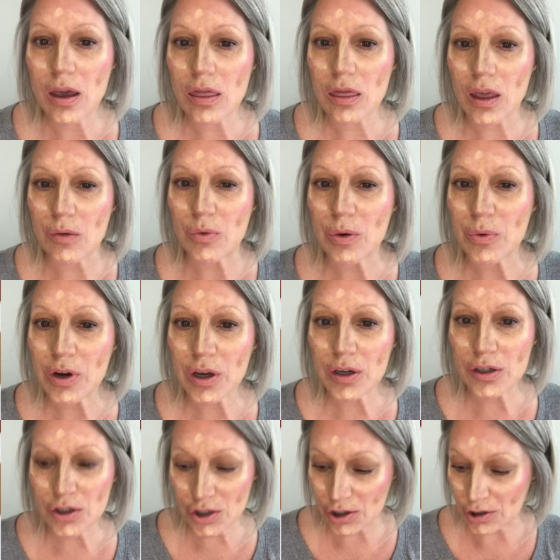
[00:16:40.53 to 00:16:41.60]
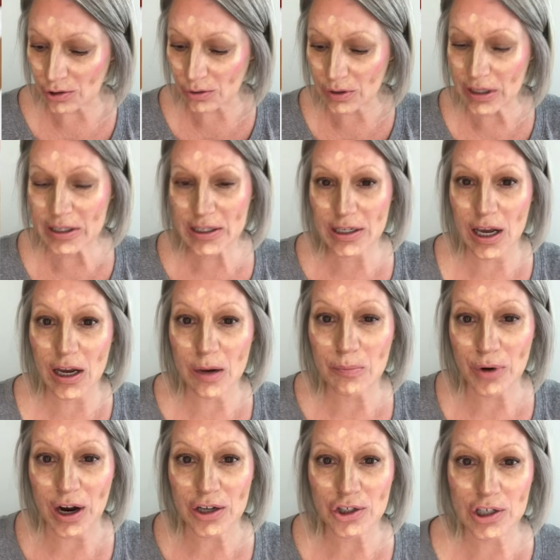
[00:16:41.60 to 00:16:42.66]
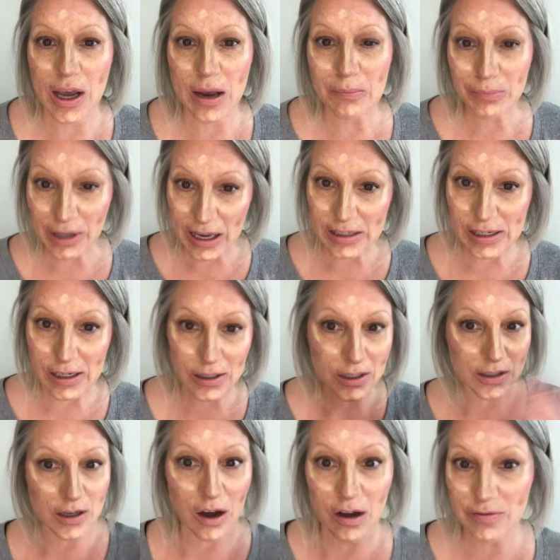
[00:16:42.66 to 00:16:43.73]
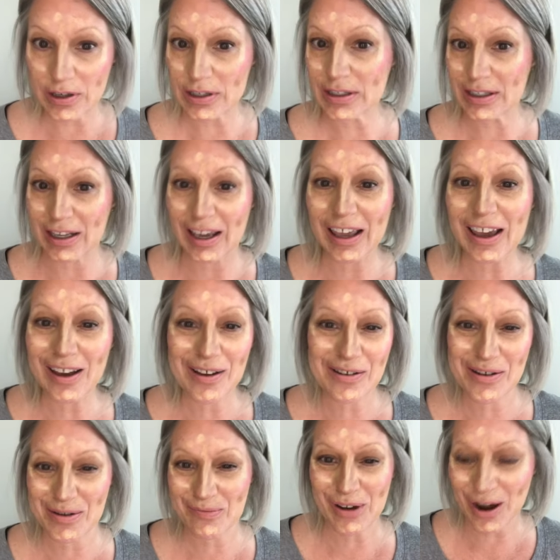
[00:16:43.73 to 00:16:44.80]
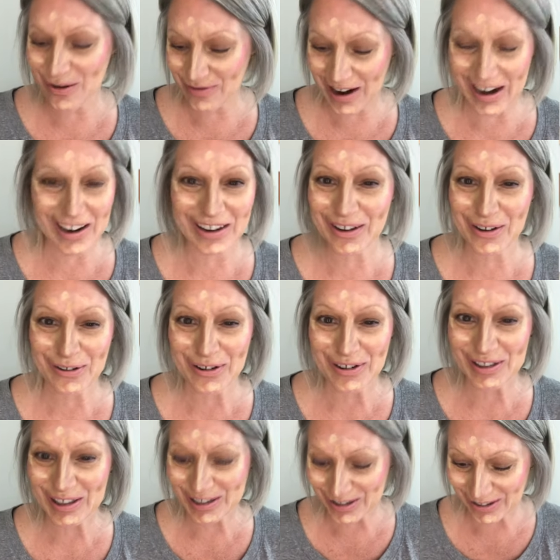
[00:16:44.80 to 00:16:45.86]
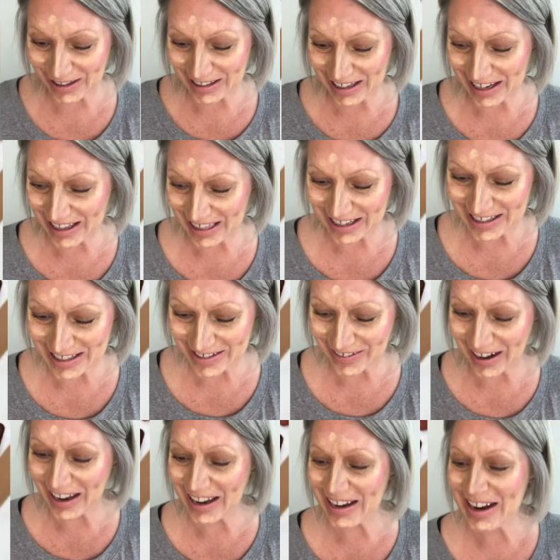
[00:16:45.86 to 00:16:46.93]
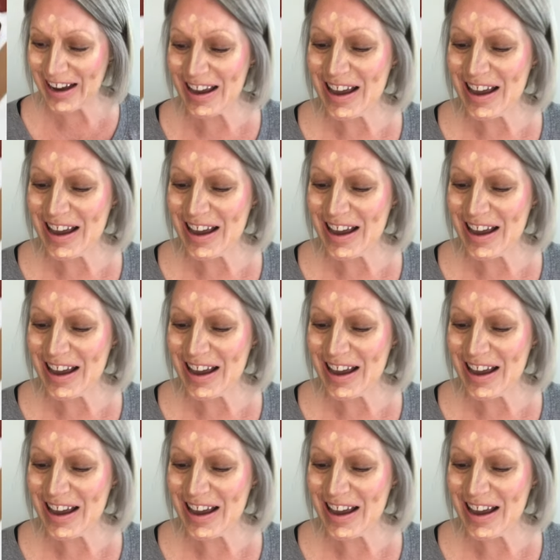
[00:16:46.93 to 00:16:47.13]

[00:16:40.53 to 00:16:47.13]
then what we're gonna do is take a brush and blend it, because obviously I'm not ready to go out the door like this, right?